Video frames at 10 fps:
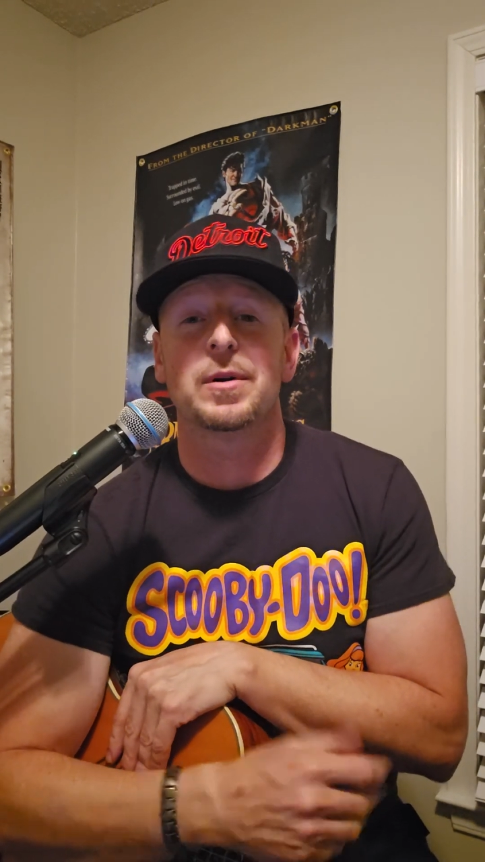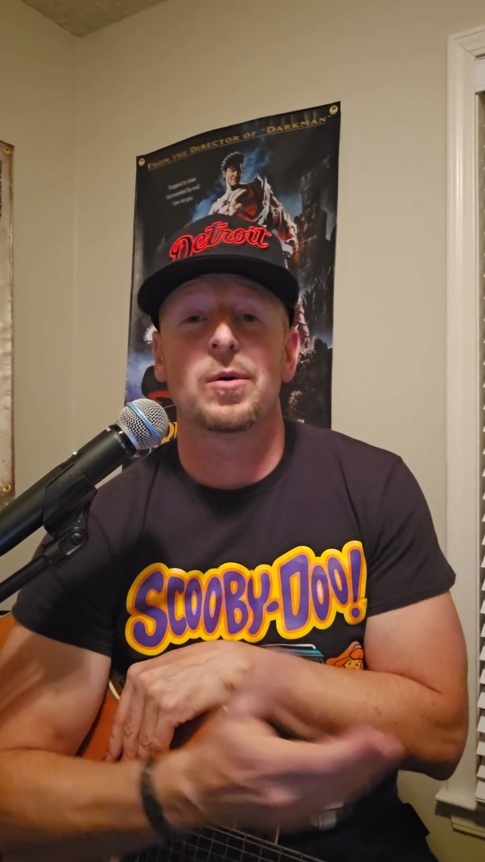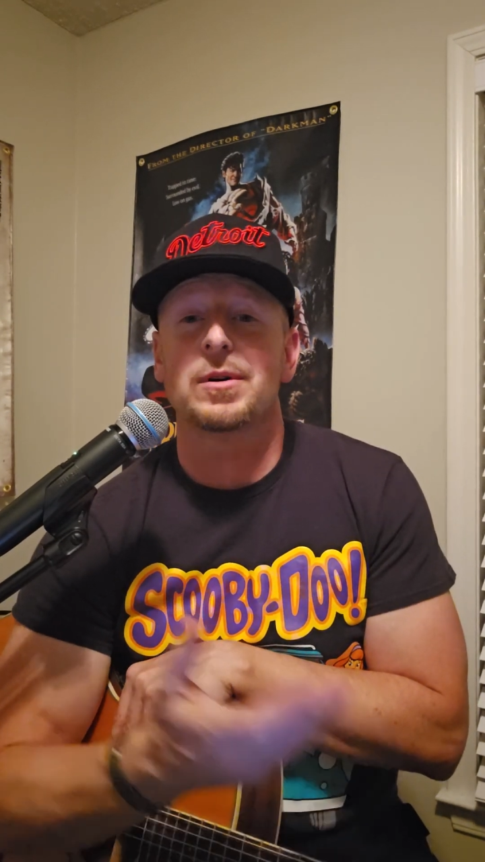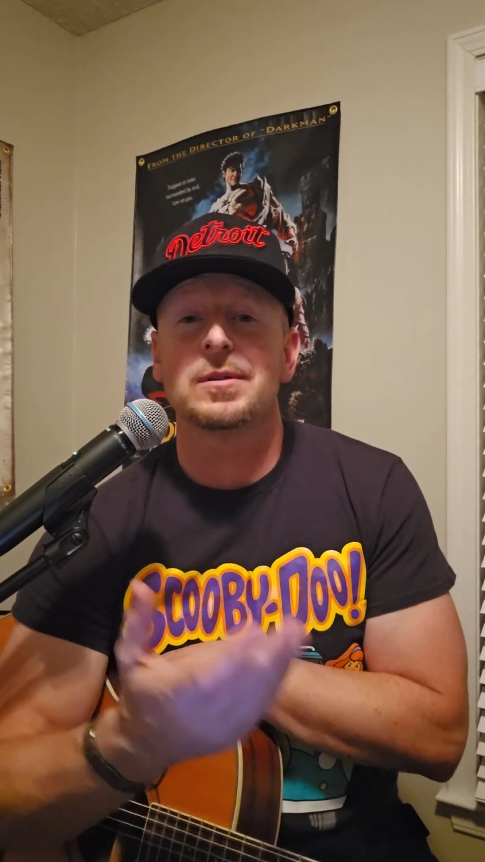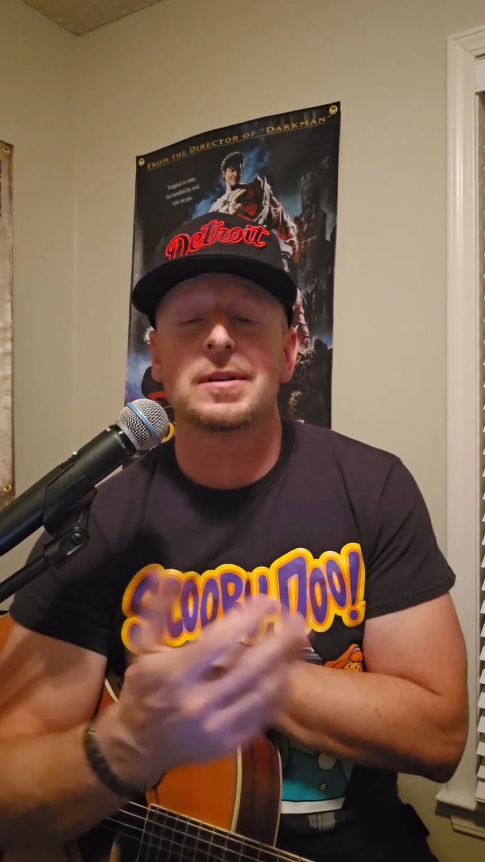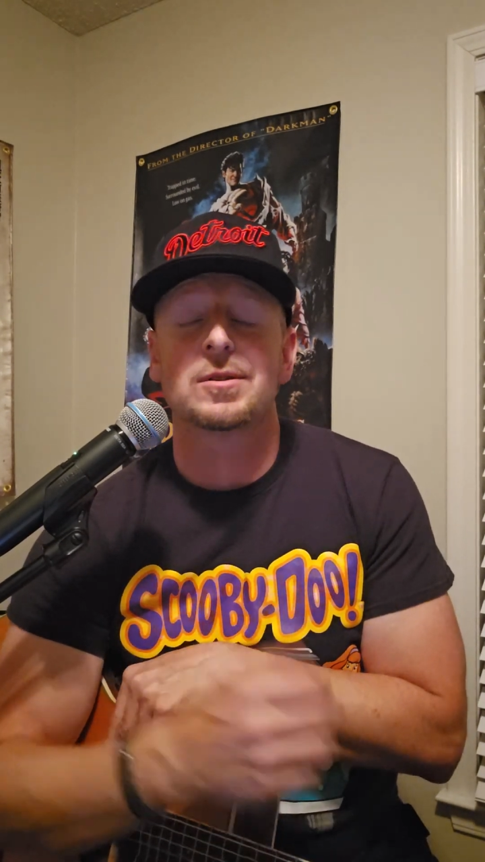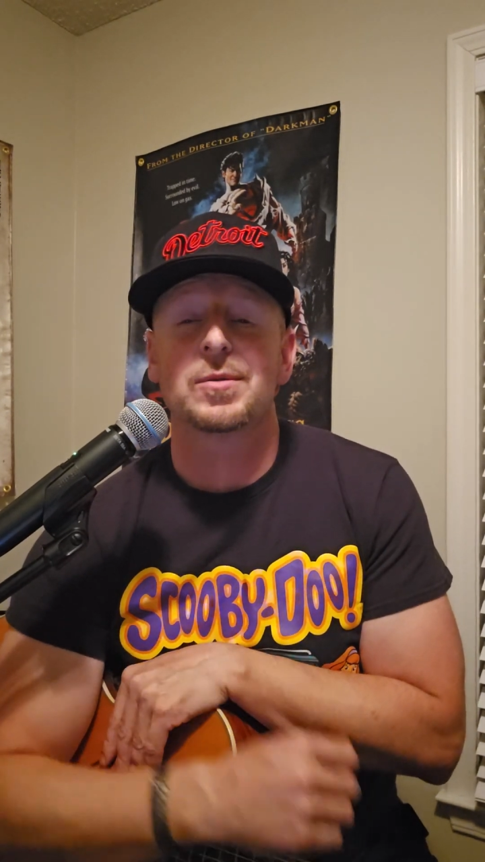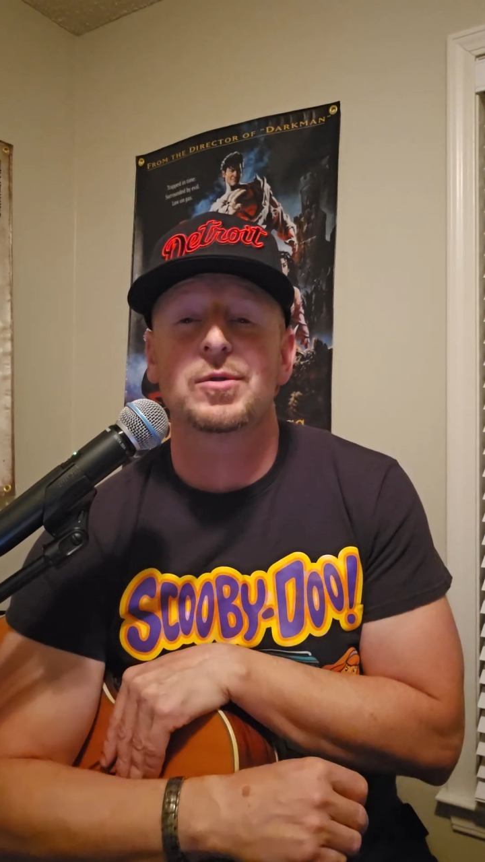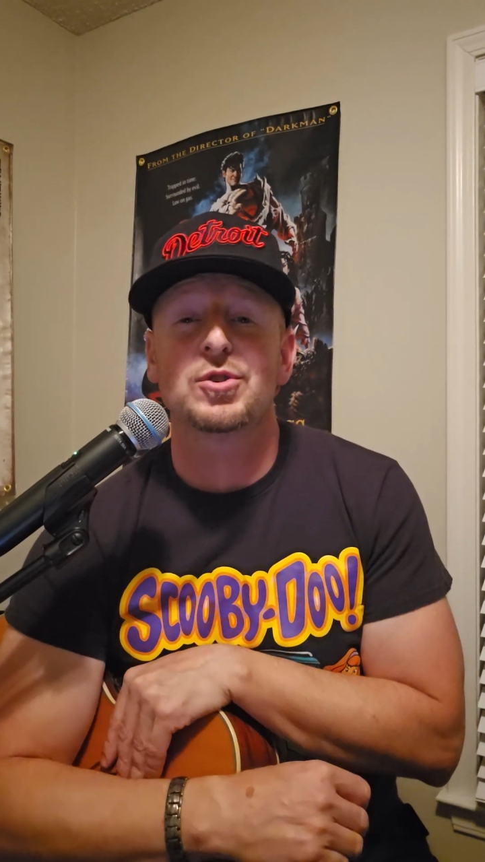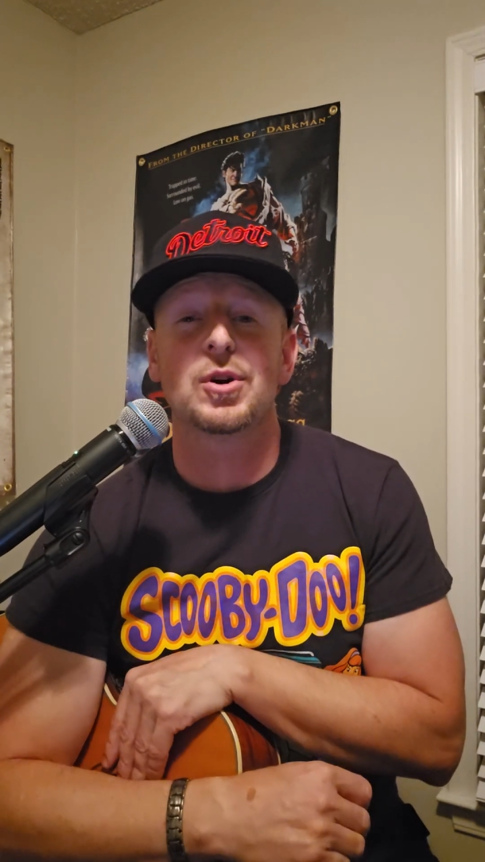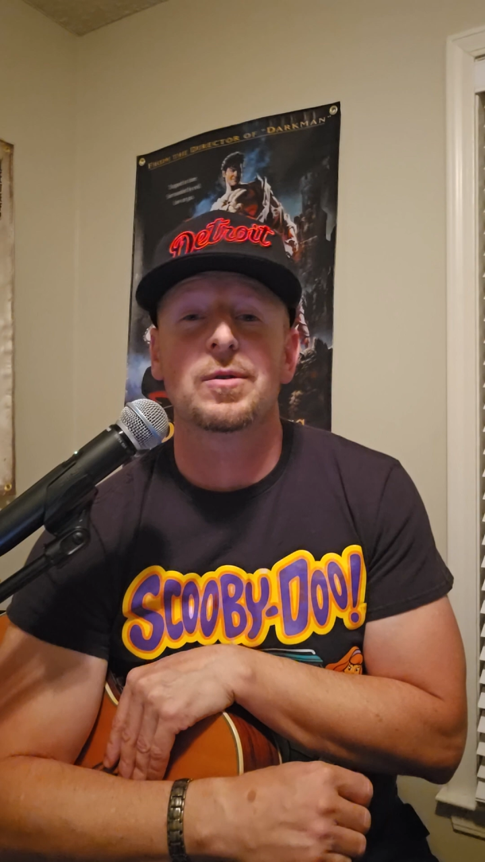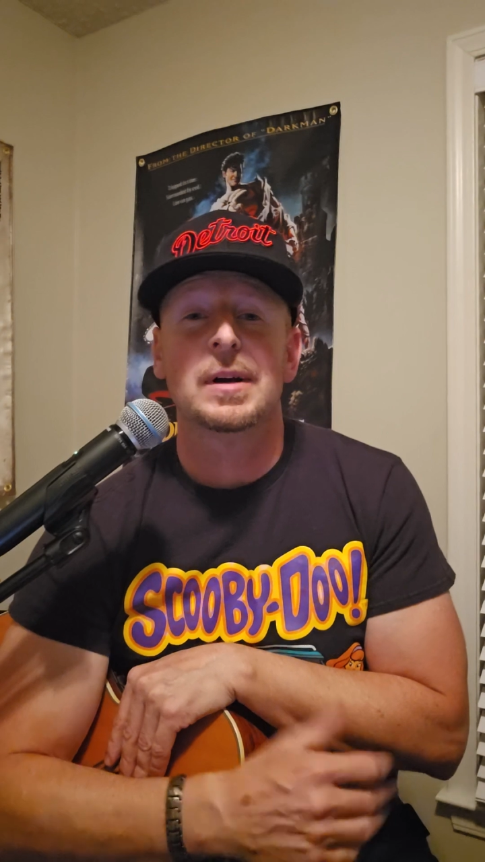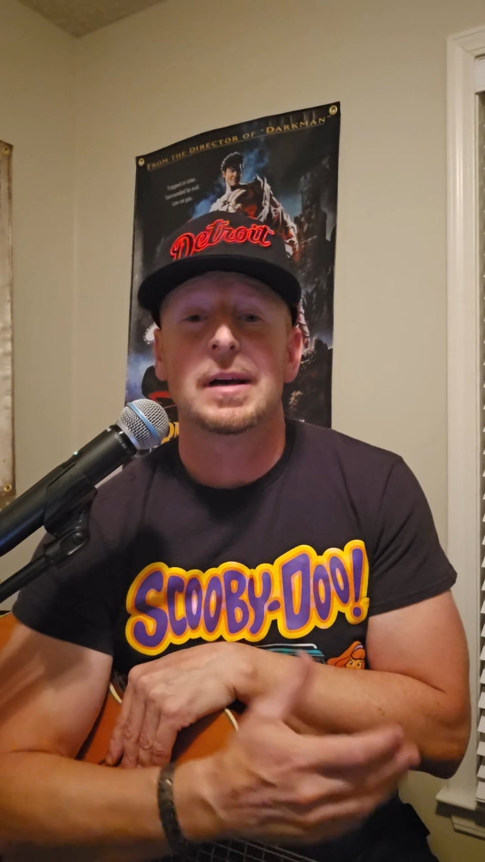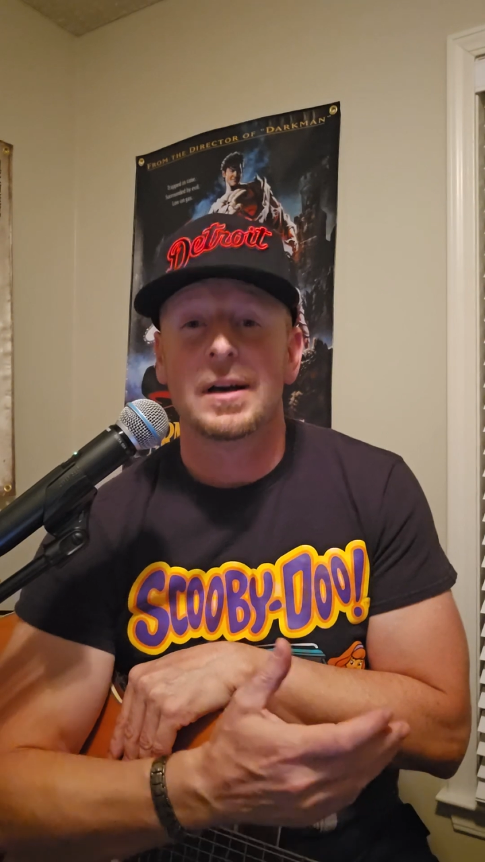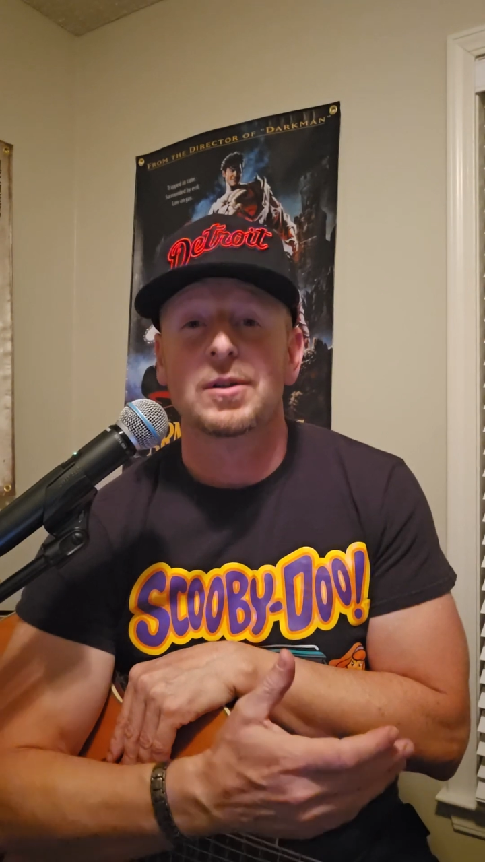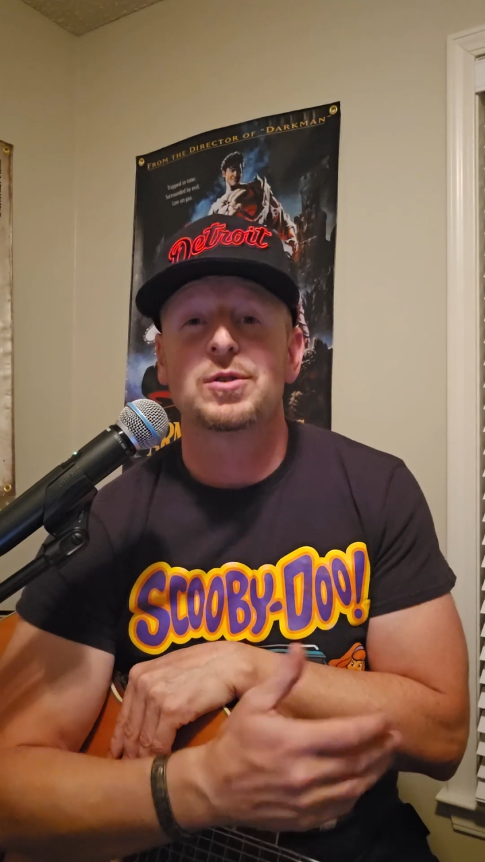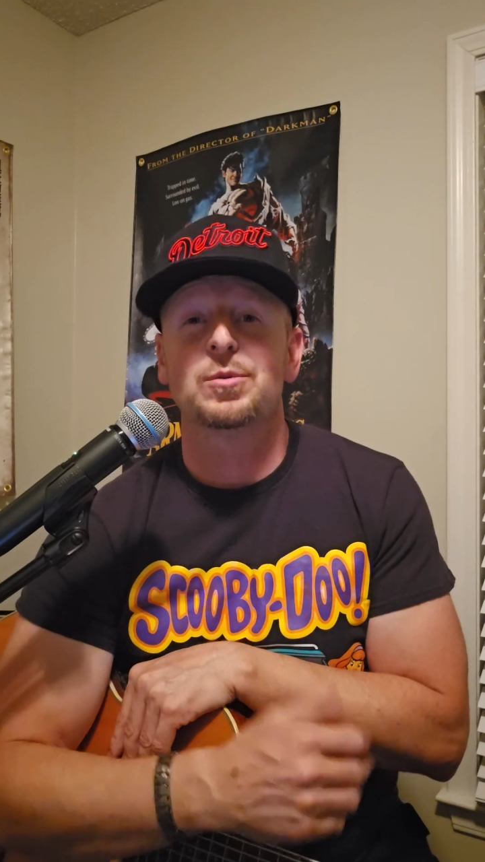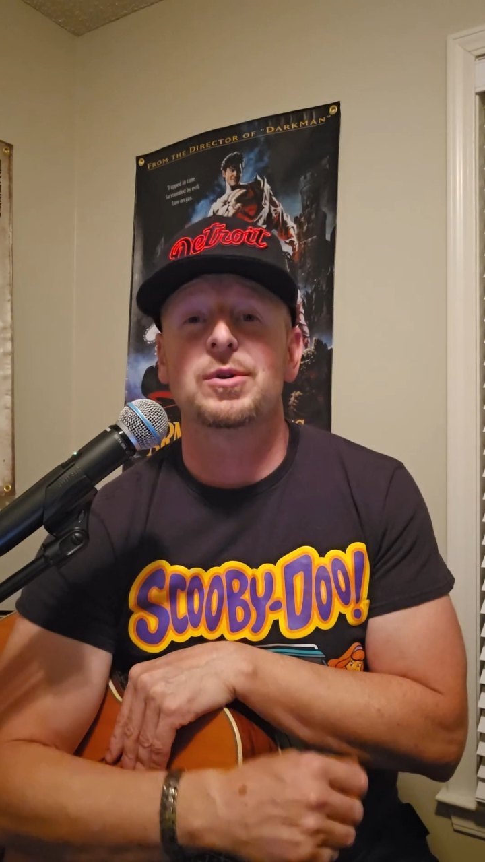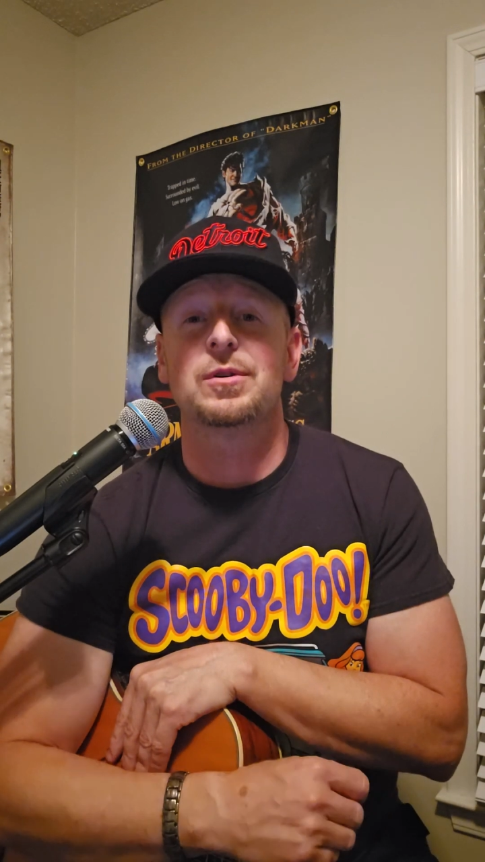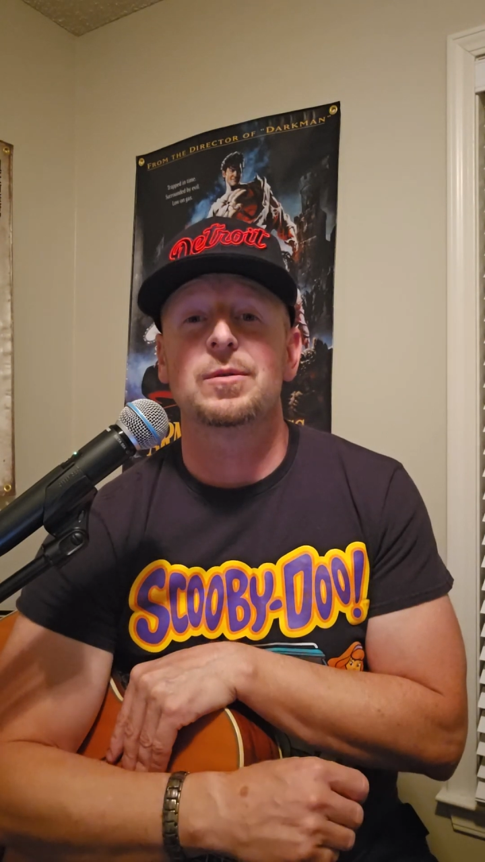or it's good for show. It looks
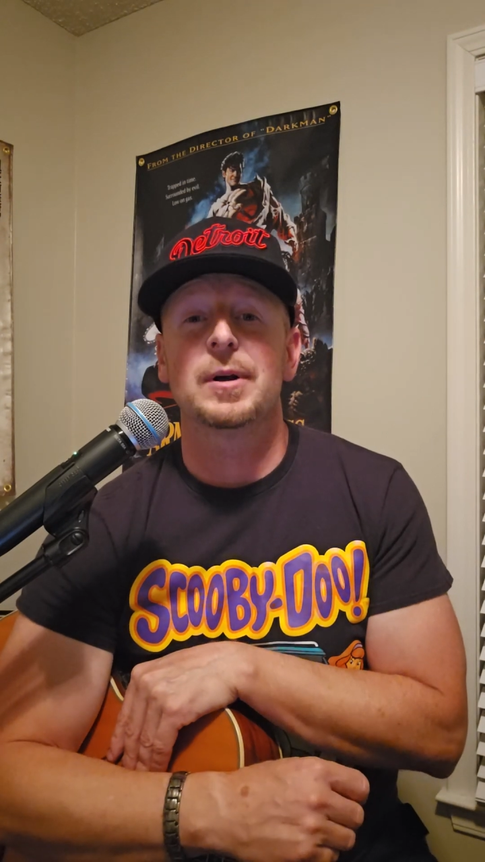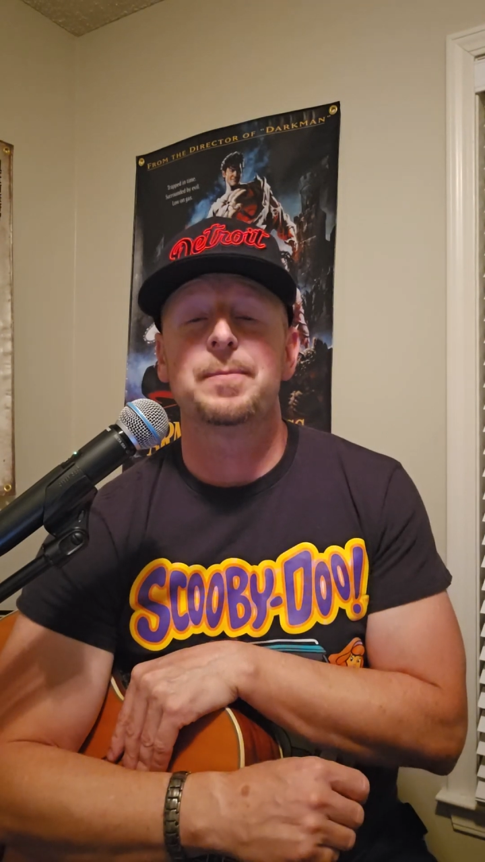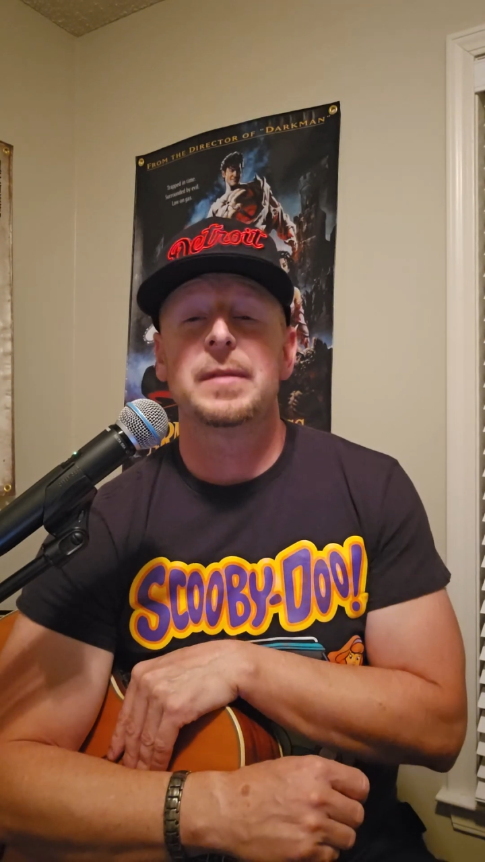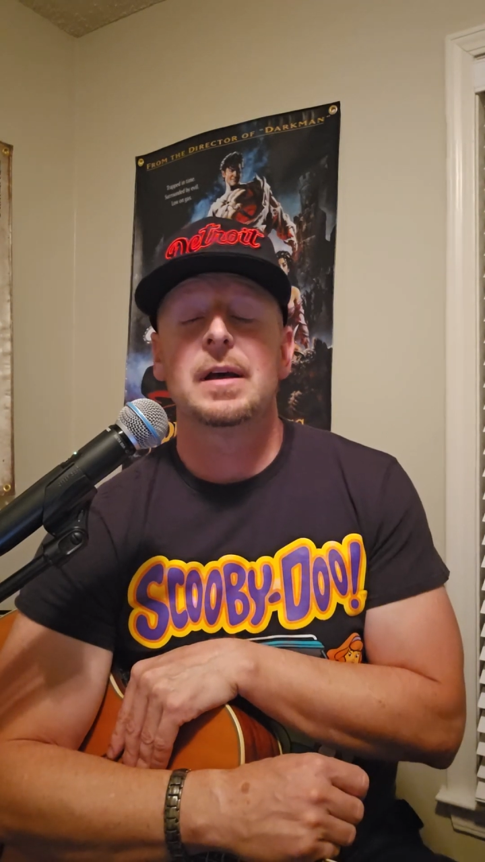really good, right?